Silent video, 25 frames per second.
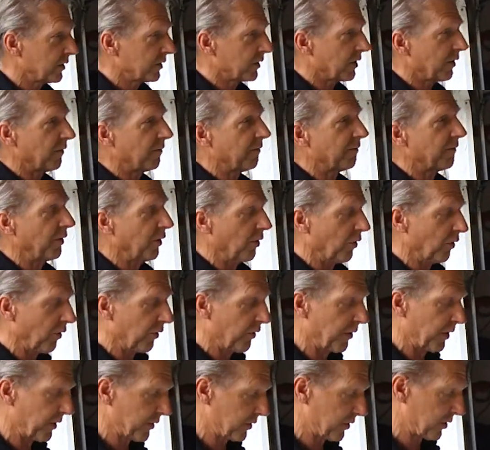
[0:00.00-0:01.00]
to fill
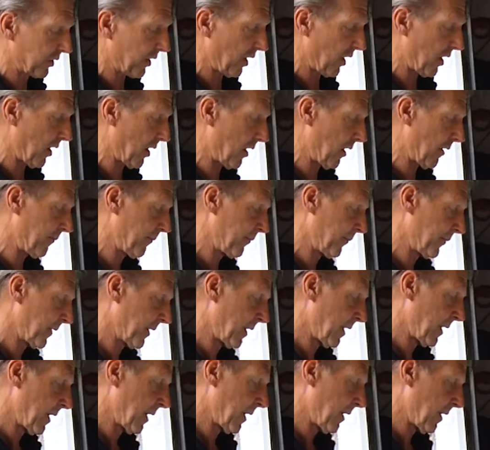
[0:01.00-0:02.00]
this
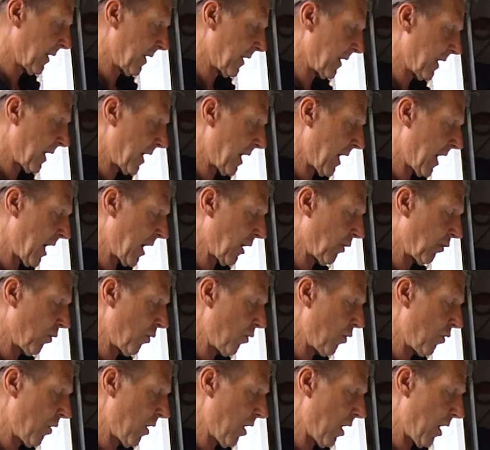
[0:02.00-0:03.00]

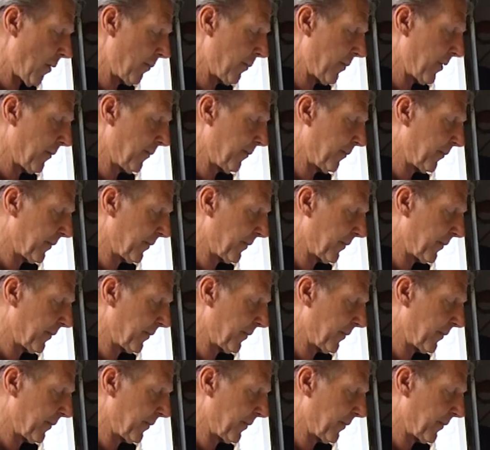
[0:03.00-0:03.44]
arrow up.